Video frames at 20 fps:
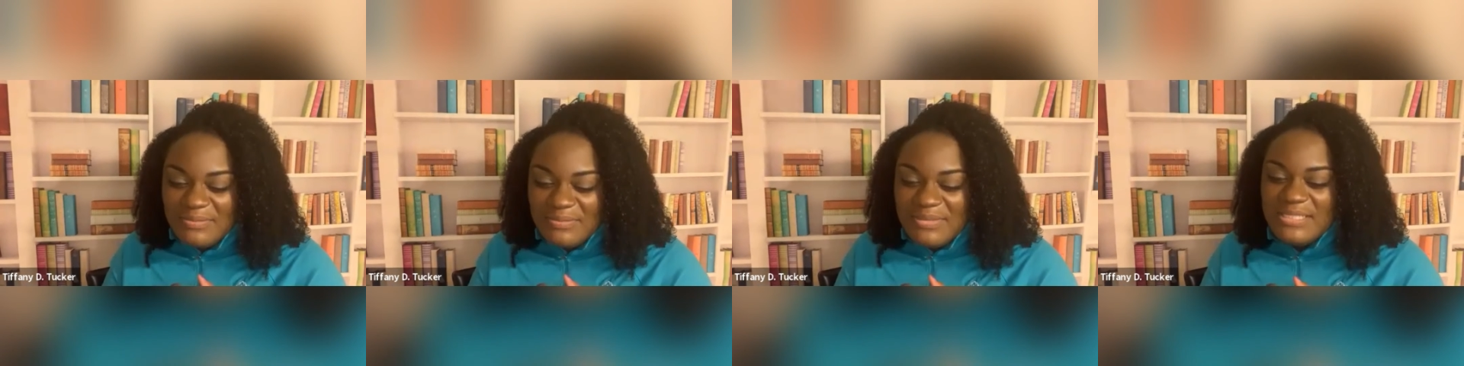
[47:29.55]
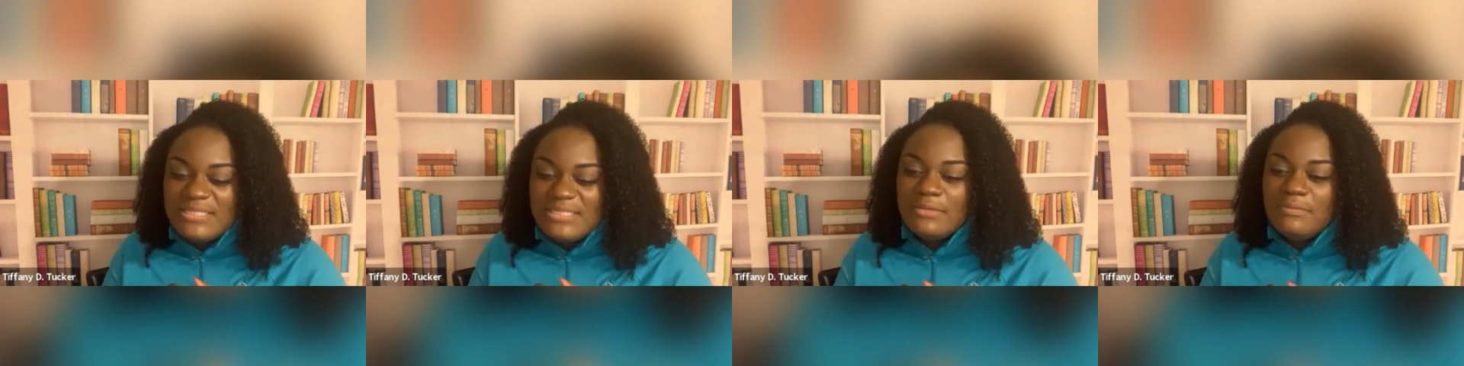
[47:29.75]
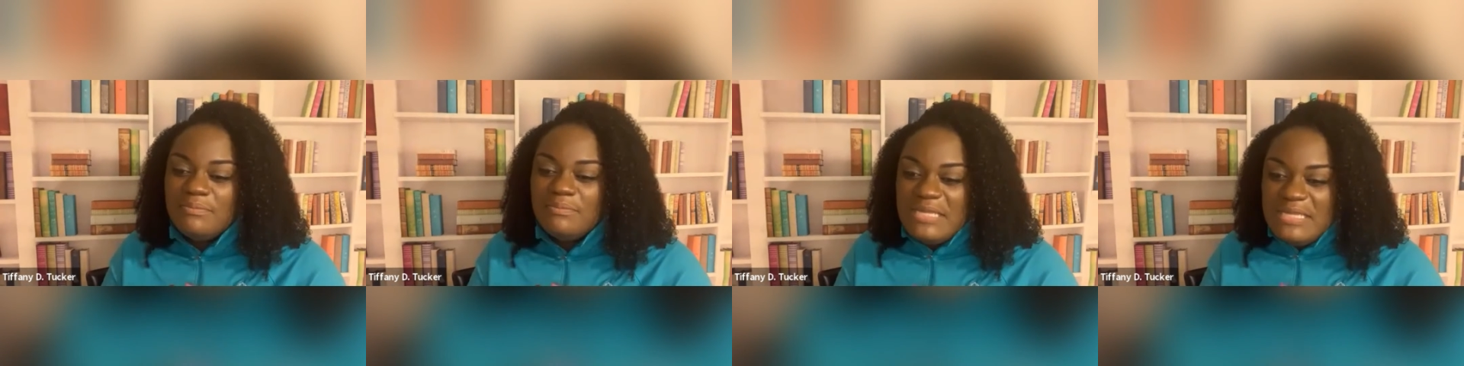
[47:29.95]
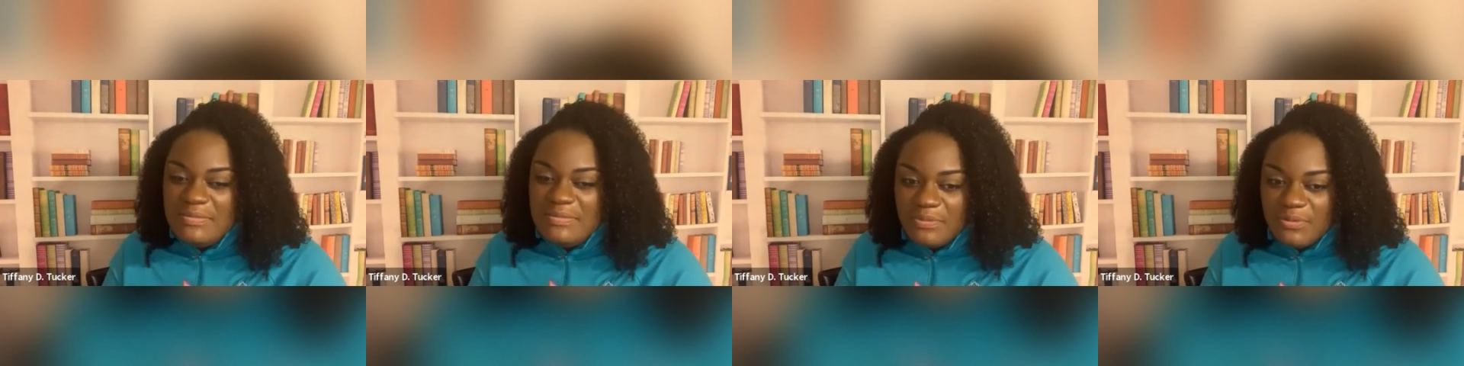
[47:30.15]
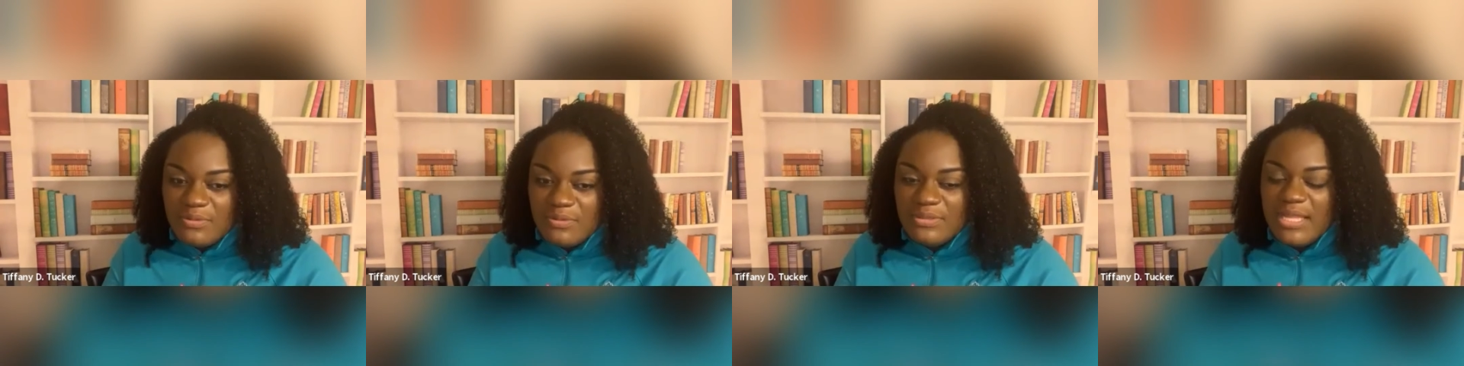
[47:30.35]
be some
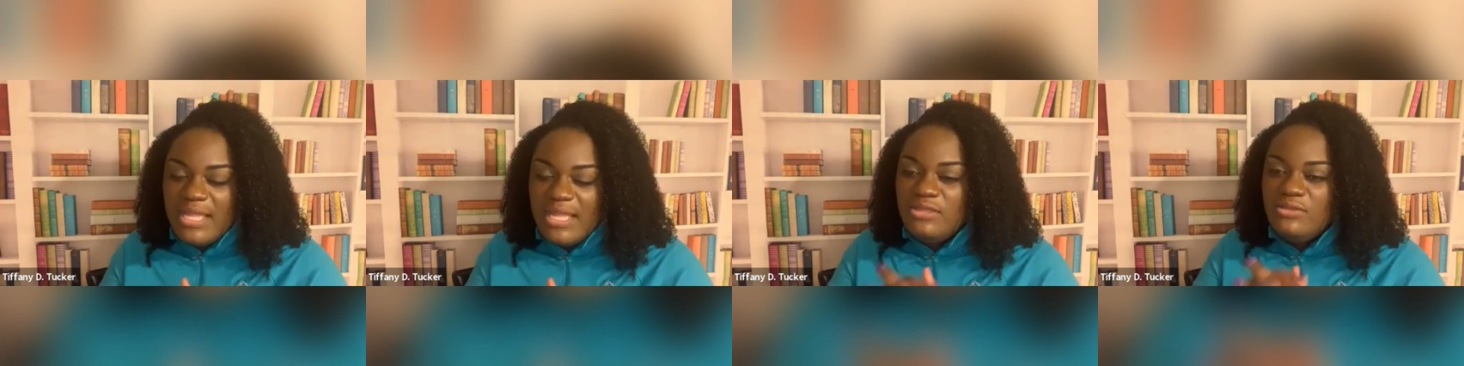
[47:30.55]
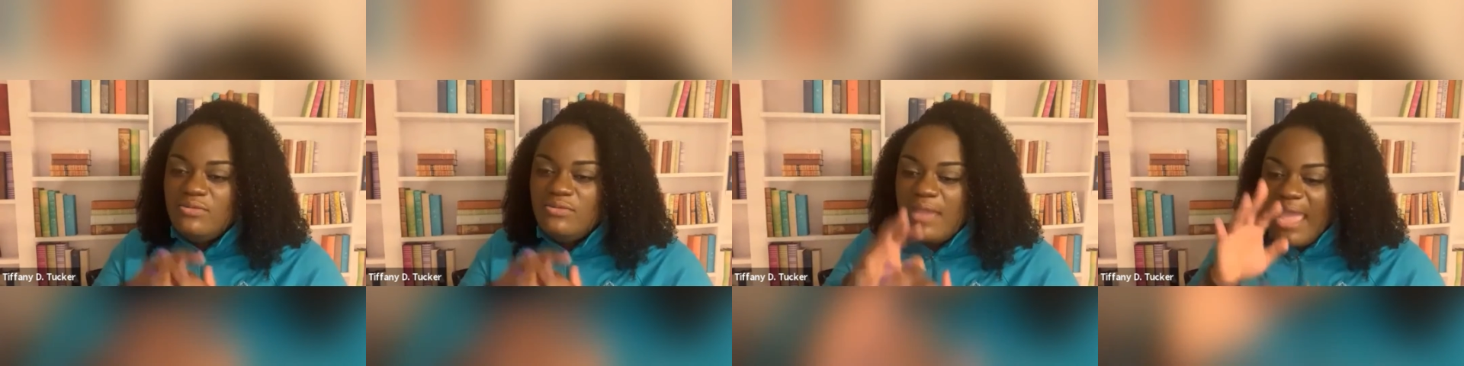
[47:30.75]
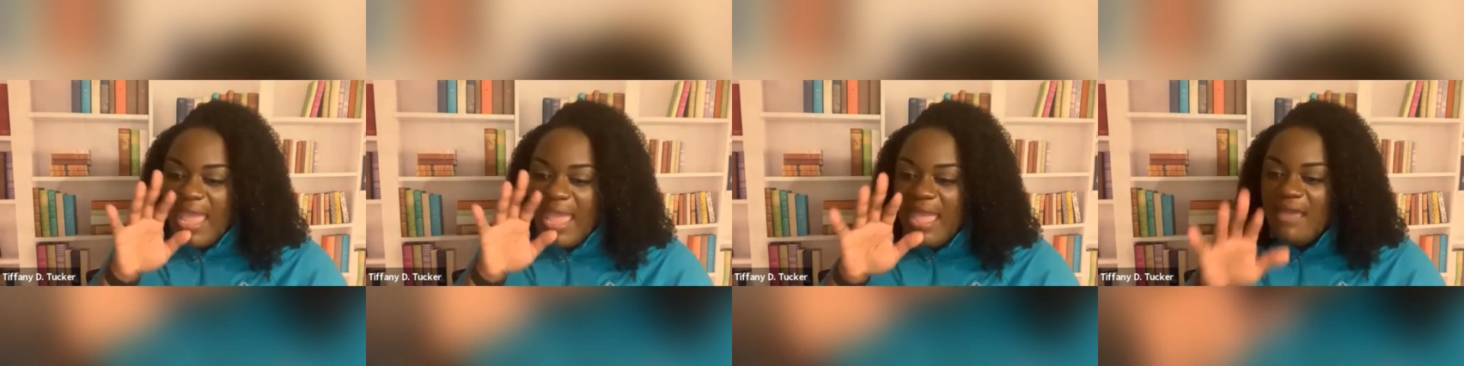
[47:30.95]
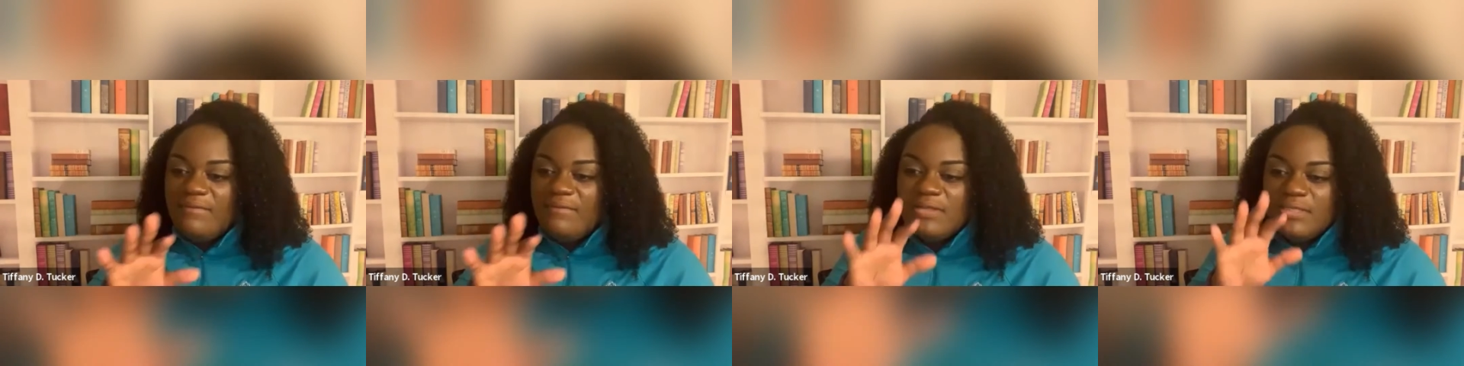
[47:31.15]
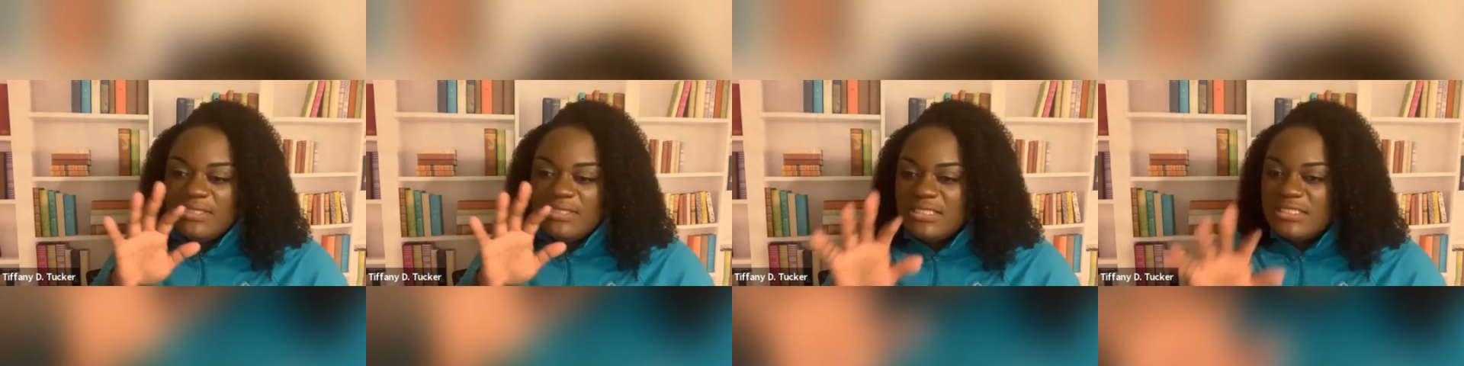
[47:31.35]
people that you
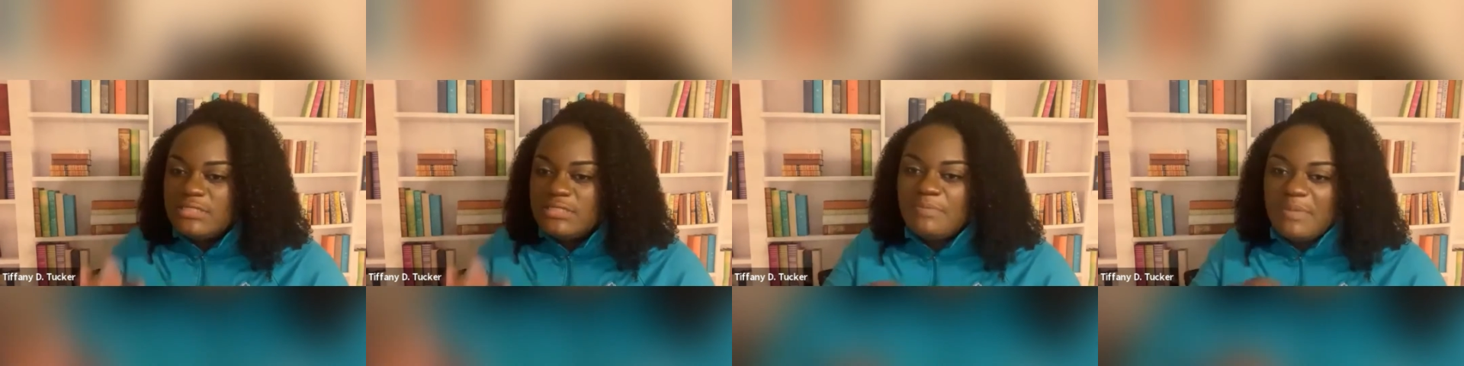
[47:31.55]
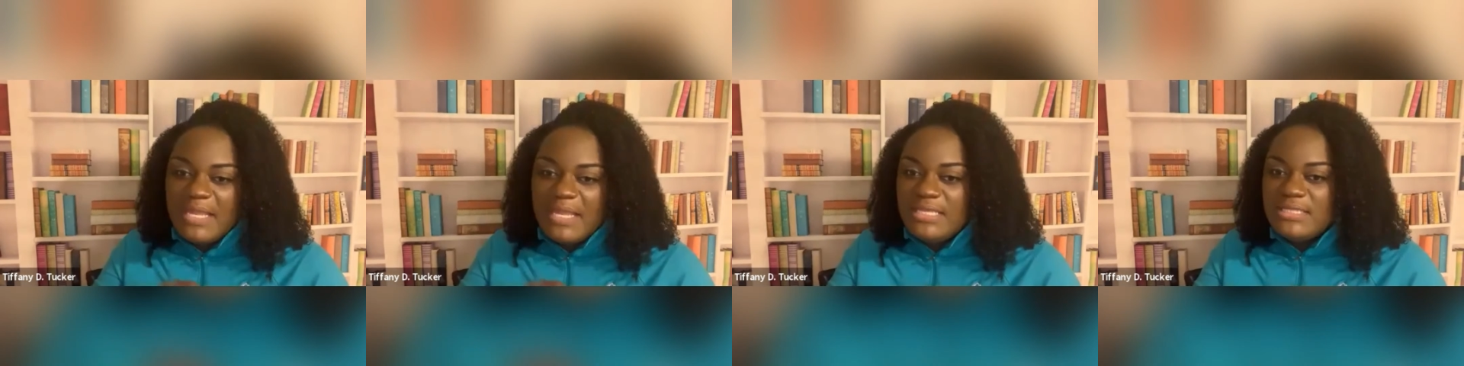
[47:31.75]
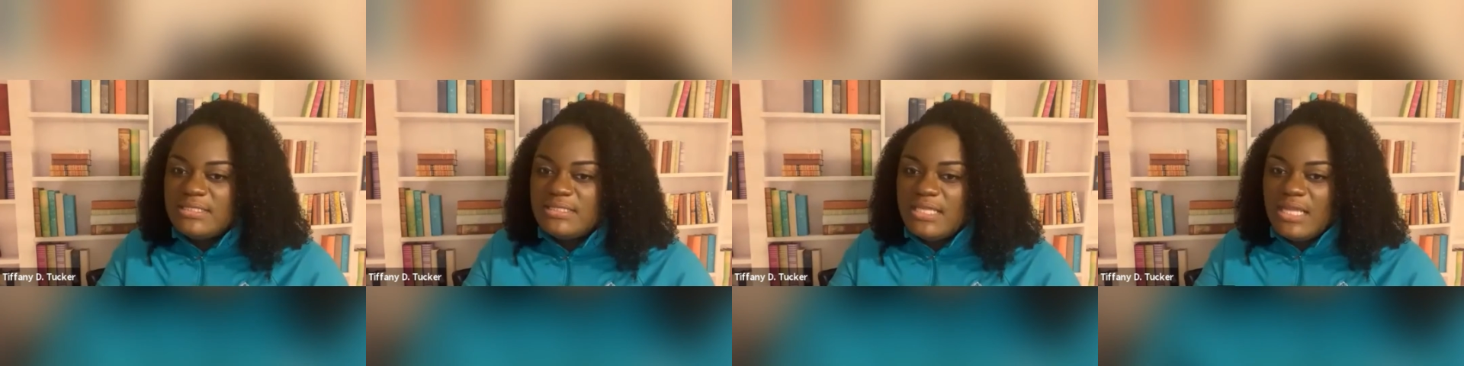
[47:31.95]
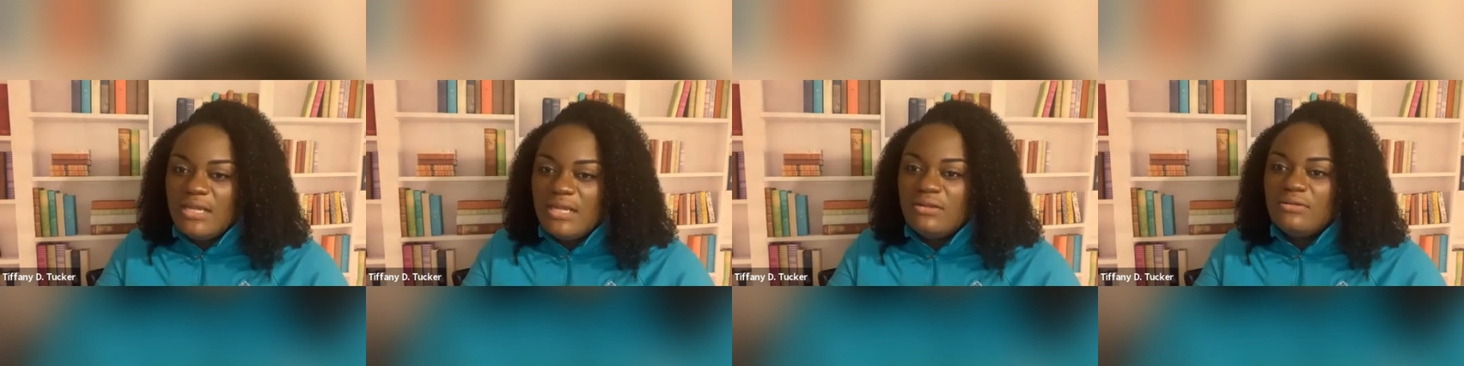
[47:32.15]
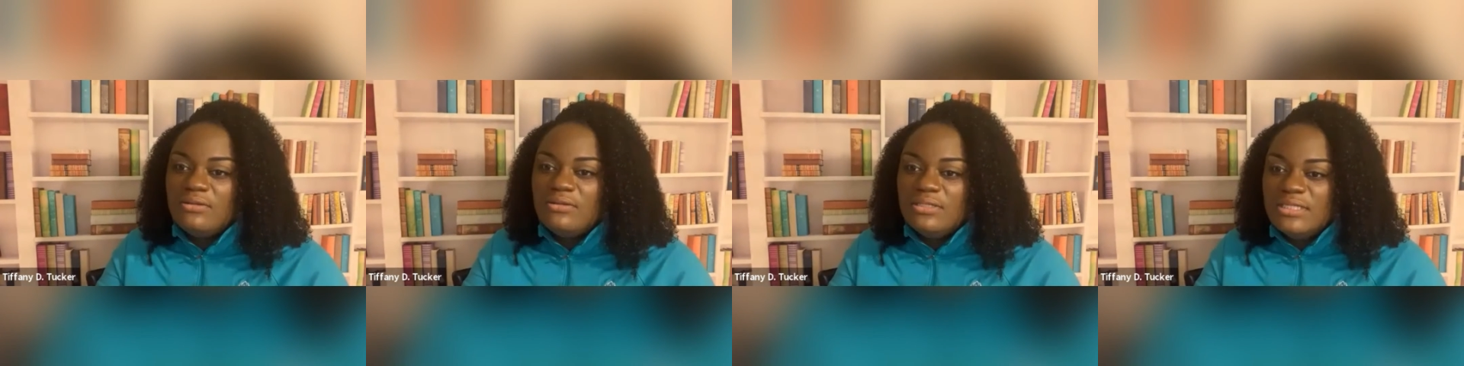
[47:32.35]
have in this space that
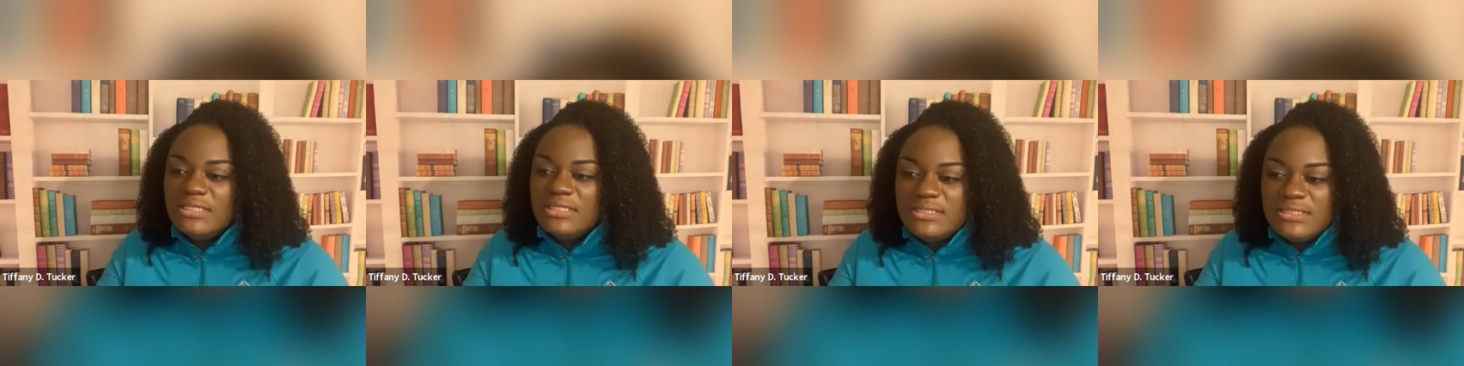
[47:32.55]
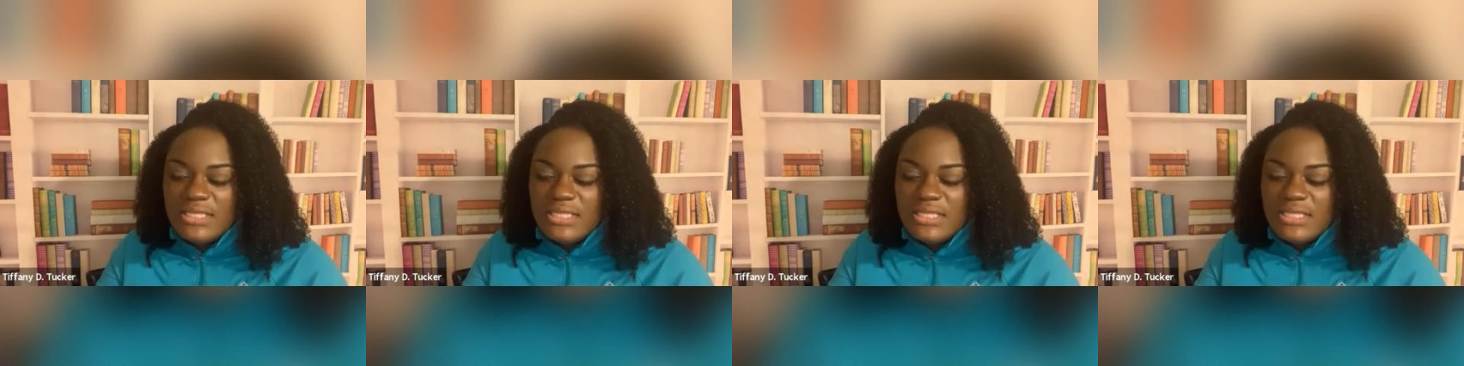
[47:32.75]
are going to